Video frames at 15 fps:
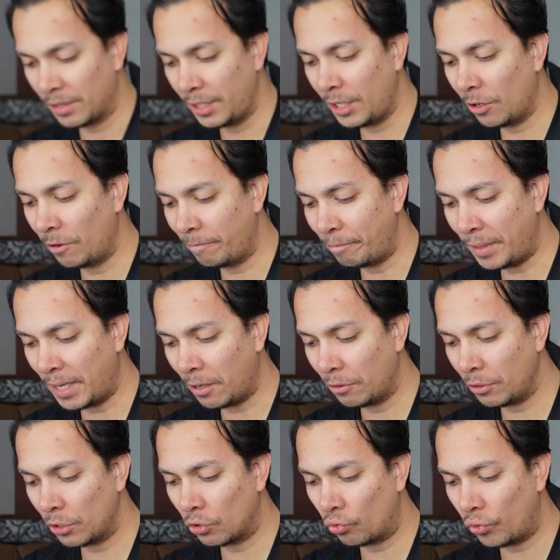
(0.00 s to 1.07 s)
The
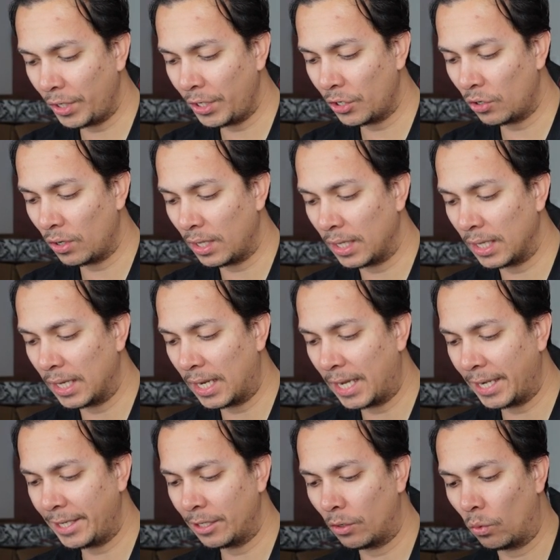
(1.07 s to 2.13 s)
Earthbound Greater
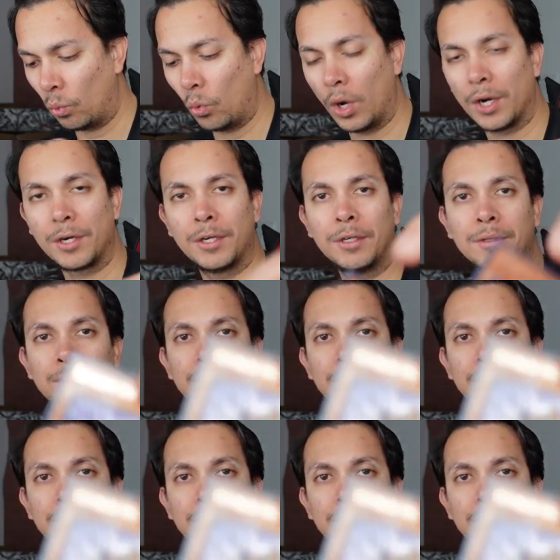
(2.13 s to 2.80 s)
Line Walker.